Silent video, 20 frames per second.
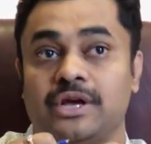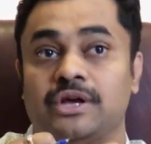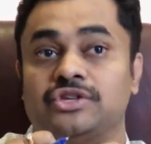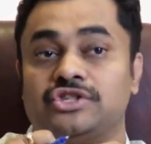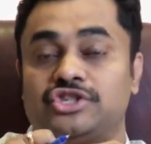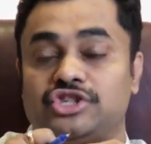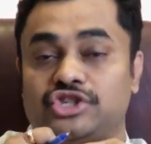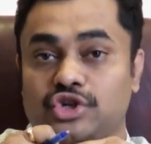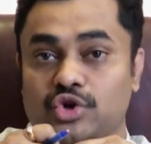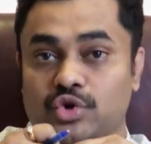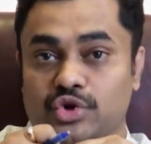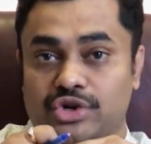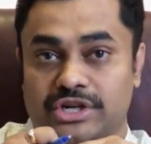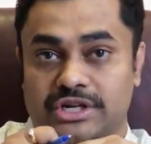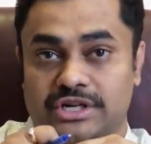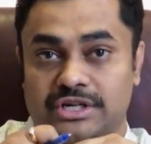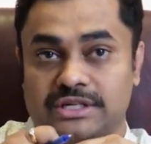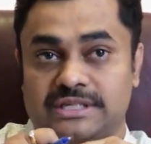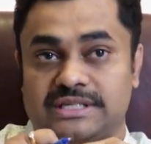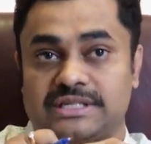
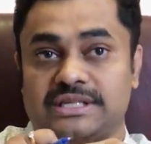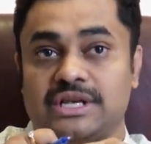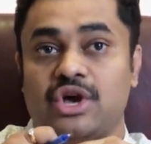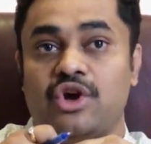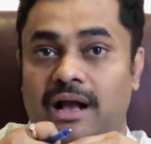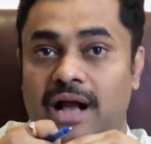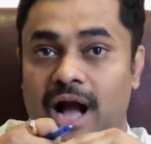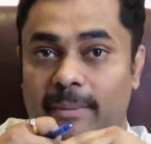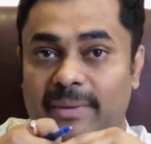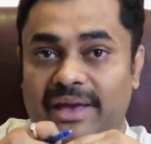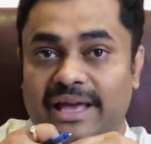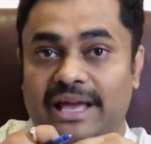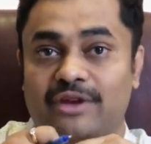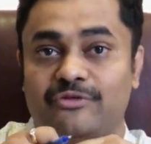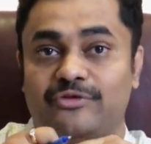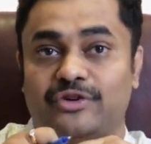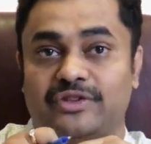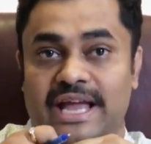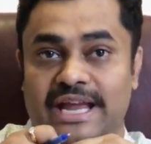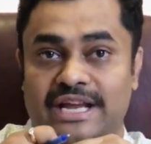students coming in
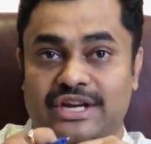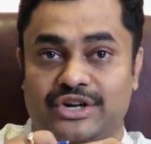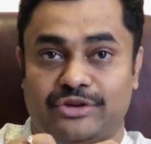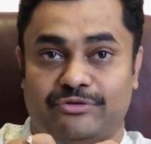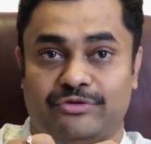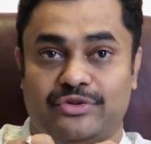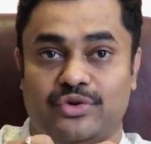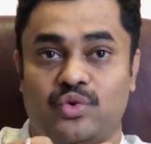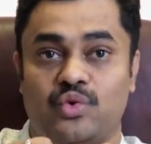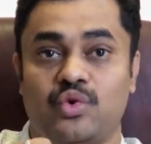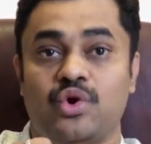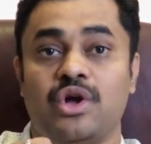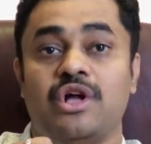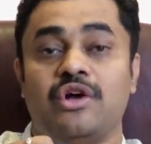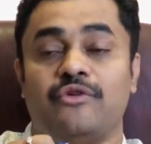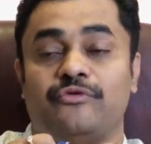for the interview